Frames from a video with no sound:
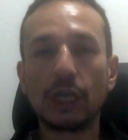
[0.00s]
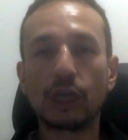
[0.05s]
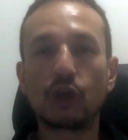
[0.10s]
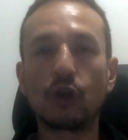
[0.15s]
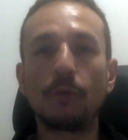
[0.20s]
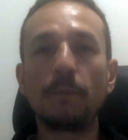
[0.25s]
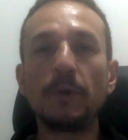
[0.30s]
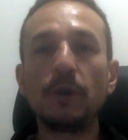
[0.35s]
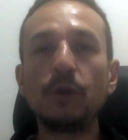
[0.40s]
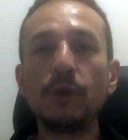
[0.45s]

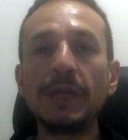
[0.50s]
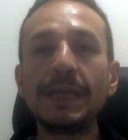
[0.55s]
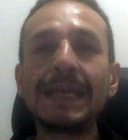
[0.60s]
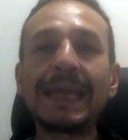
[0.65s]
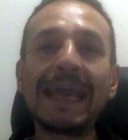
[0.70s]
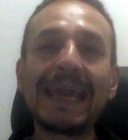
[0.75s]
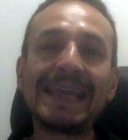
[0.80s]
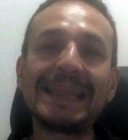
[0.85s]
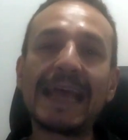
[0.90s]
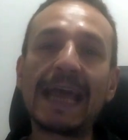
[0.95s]

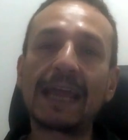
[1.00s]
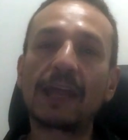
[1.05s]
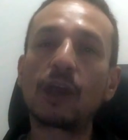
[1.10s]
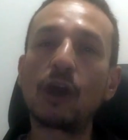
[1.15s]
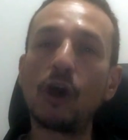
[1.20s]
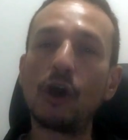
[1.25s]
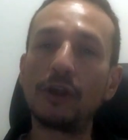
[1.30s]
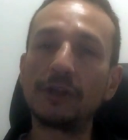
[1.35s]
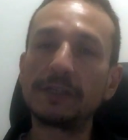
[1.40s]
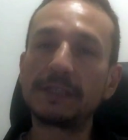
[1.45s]
communicate that
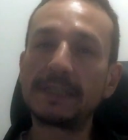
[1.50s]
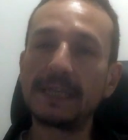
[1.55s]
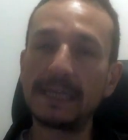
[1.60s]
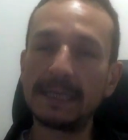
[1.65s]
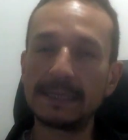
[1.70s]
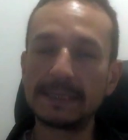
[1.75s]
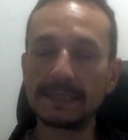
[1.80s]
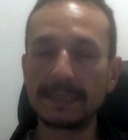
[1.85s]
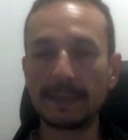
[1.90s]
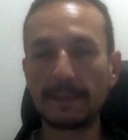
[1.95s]

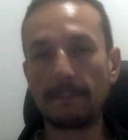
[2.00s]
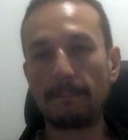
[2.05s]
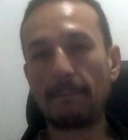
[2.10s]
content